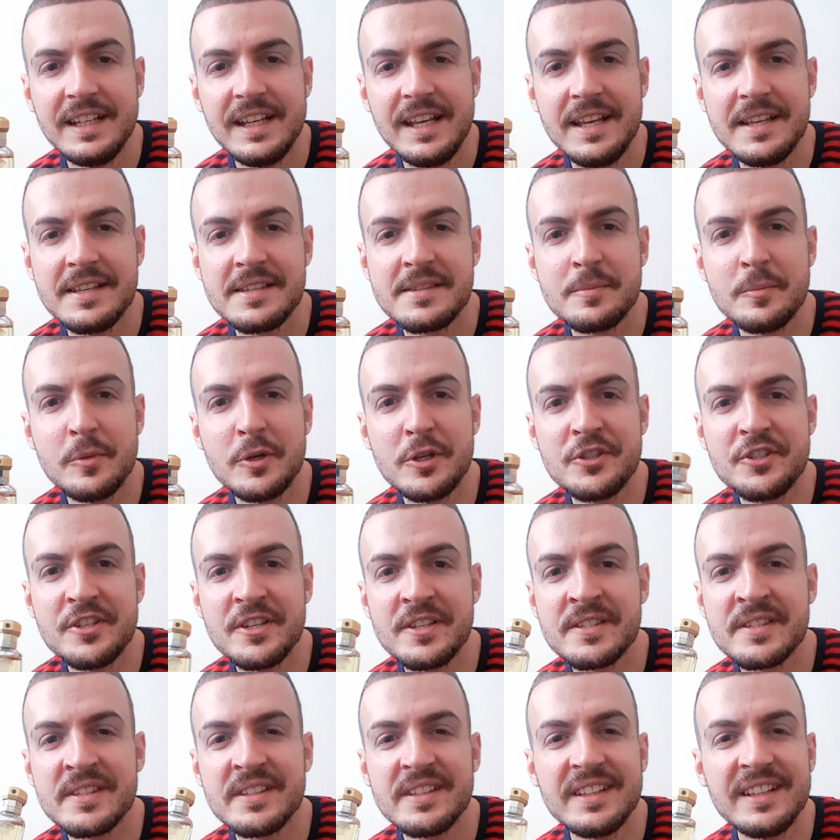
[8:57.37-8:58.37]
as much
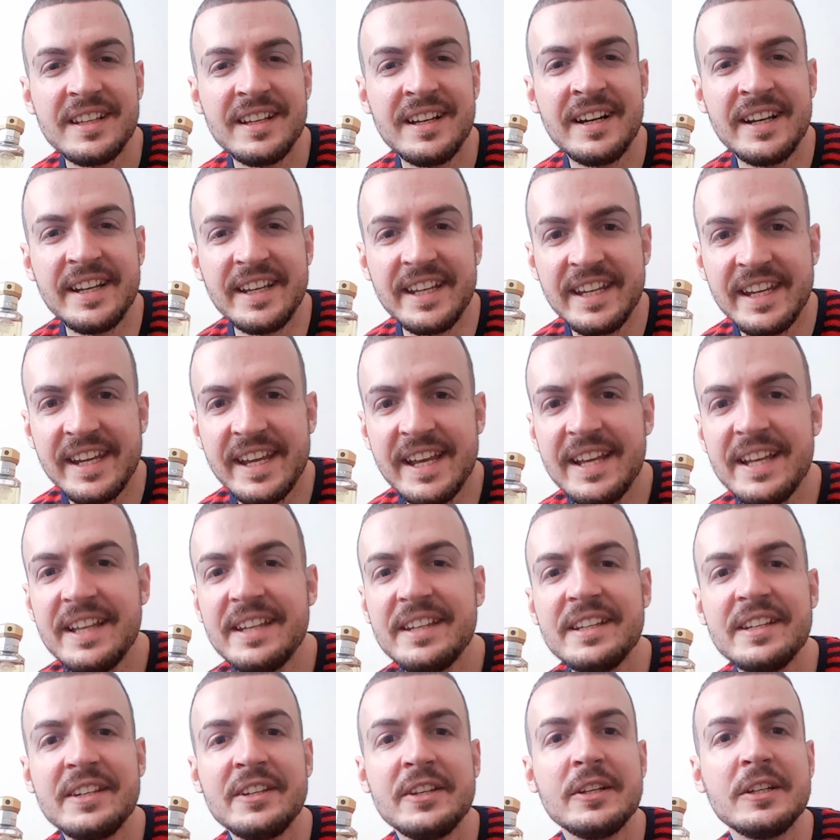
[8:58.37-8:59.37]
as I can
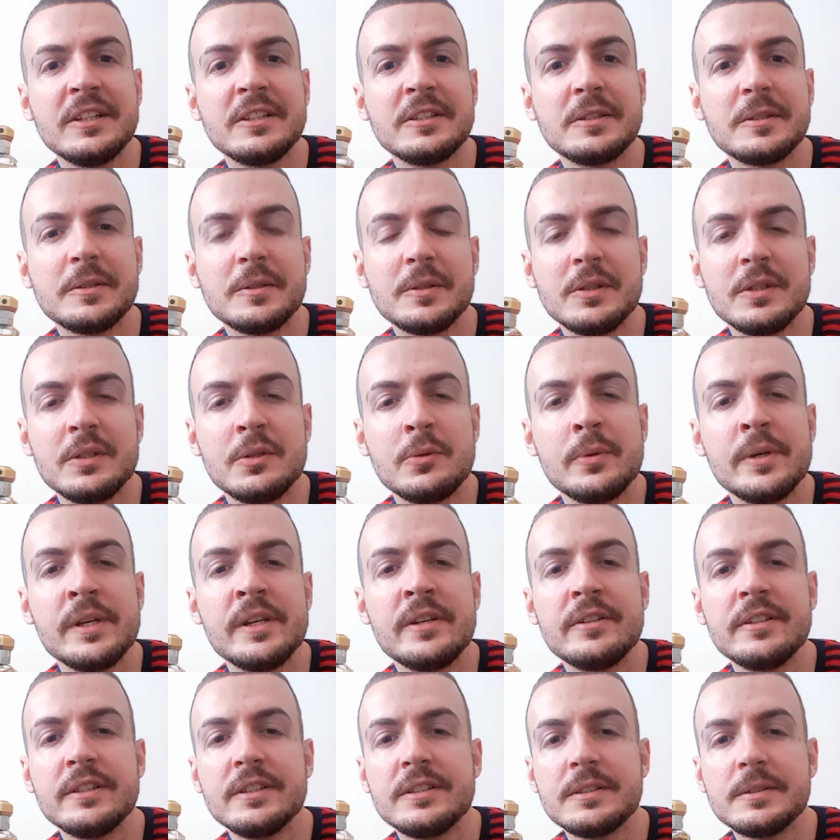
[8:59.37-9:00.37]
and not wear
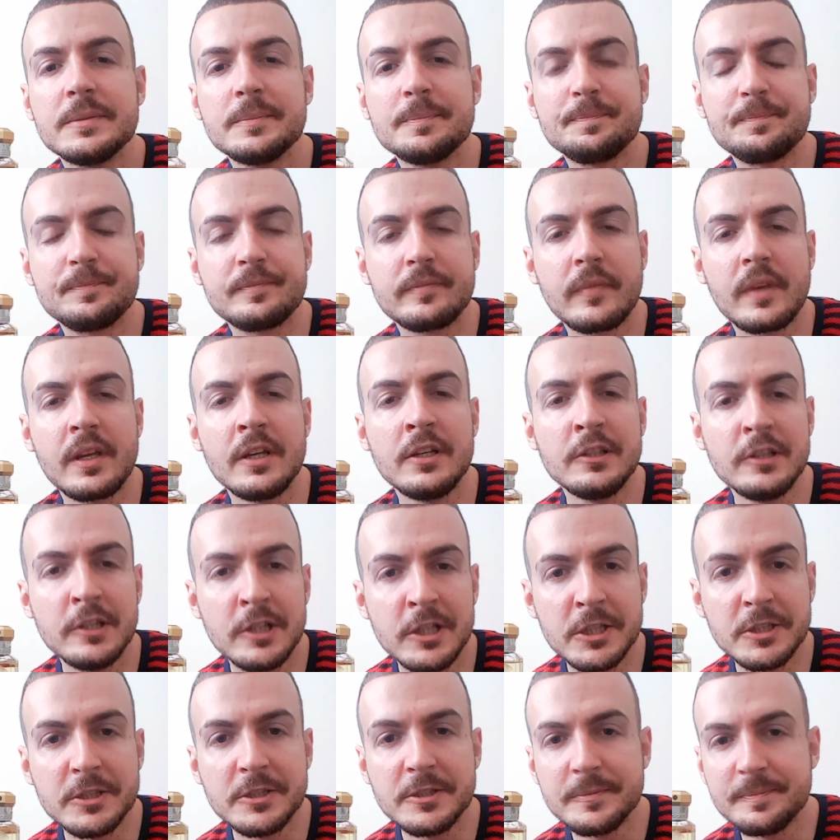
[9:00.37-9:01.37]
it a
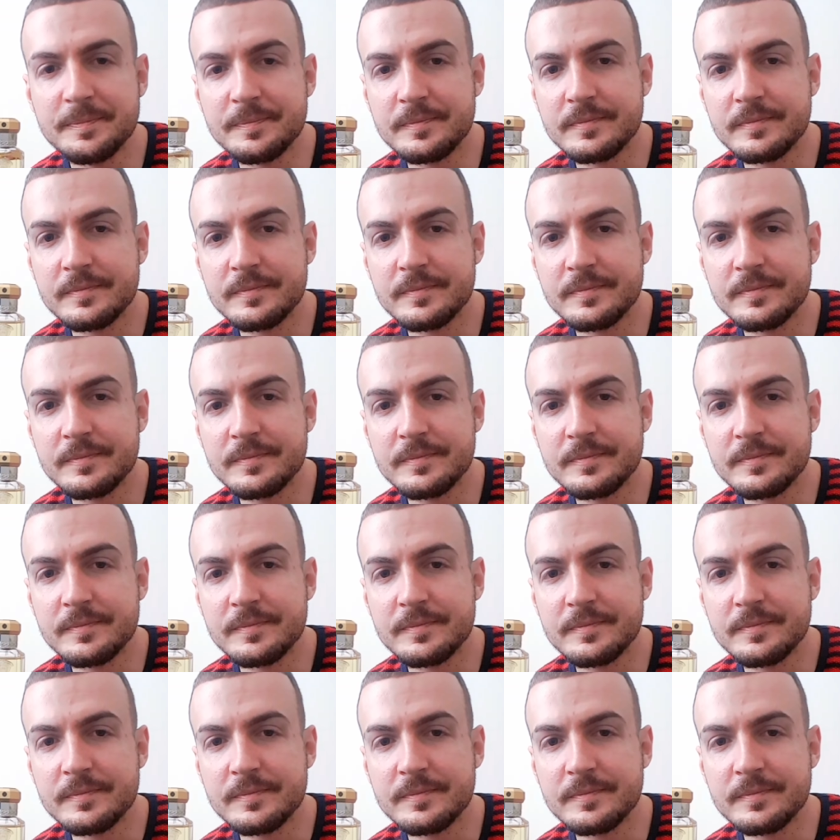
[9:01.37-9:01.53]
lot.